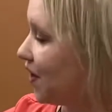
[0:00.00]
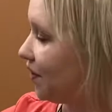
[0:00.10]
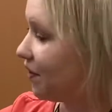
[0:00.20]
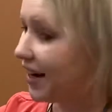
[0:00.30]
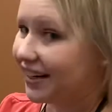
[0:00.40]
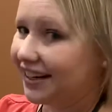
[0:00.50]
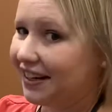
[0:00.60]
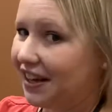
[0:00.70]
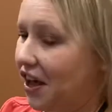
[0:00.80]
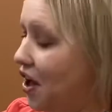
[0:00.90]

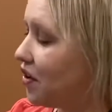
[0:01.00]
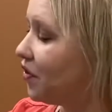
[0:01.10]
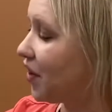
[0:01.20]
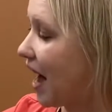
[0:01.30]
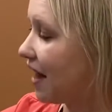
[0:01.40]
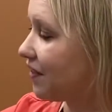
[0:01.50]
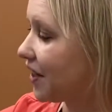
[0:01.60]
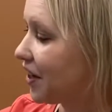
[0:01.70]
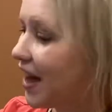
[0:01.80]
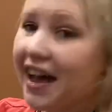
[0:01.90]
Ready? 5
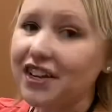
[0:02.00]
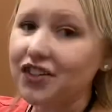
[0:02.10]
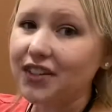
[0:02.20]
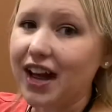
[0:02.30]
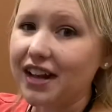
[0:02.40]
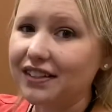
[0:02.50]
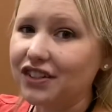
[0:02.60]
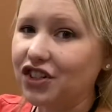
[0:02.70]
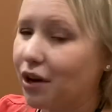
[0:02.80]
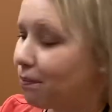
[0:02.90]
little astronauts
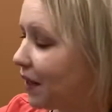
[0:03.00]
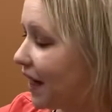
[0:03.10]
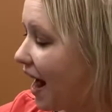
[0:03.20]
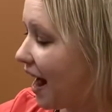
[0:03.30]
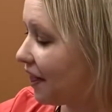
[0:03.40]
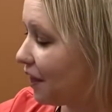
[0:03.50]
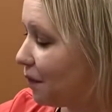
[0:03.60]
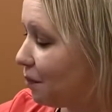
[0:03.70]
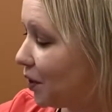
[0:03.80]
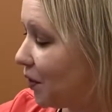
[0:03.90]
jumping on the
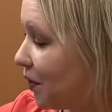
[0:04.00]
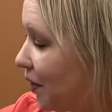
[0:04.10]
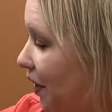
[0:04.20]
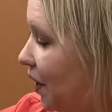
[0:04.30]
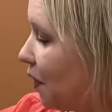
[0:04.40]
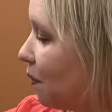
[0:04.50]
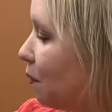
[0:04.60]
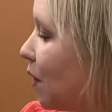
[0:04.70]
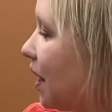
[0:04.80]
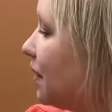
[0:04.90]
moon.
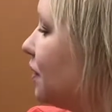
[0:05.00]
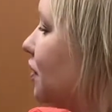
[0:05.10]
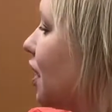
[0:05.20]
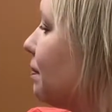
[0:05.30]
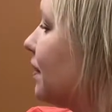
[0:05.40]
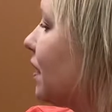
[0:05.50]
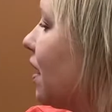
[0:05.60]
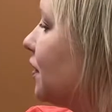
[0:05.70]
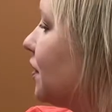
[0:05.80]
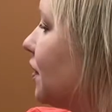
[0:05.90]
One jumps
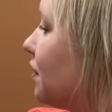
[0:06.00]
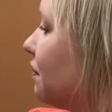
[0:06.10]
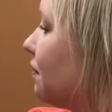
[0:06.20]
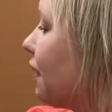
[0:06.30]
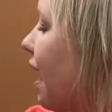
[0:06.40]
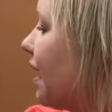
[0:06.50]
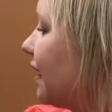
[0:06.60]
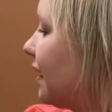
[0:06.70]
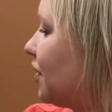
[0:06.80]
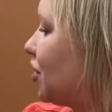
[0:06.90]
to the
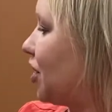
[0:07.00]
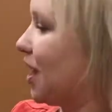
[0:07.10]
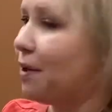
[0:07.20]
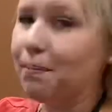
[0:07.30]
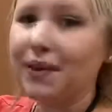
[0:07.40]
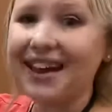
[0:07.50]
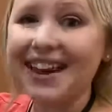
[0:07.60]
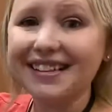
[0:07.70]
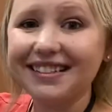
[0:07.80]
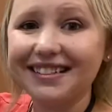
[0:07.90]
rocket ship
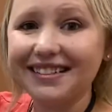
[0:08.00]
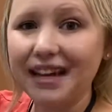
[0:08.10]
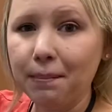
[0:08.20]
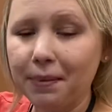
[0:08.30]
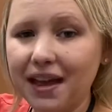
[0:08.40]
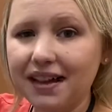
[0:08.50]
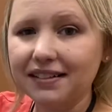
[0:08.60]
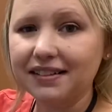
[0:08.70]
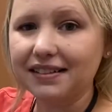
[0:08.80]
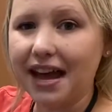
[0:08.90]
and zip,
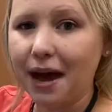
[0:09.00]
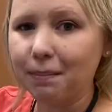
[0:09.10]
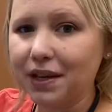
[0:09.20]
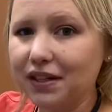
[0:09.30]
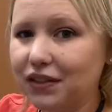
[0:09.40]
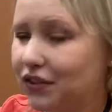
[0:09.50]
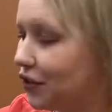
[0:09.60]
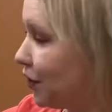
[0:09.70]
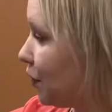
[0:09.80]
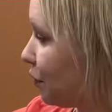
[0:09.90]
zap,
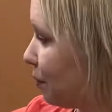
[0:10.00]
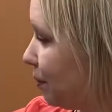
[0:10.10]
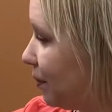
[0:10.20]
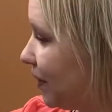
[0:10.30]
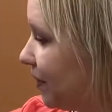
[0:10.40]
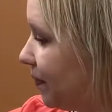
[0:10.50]
zoomed.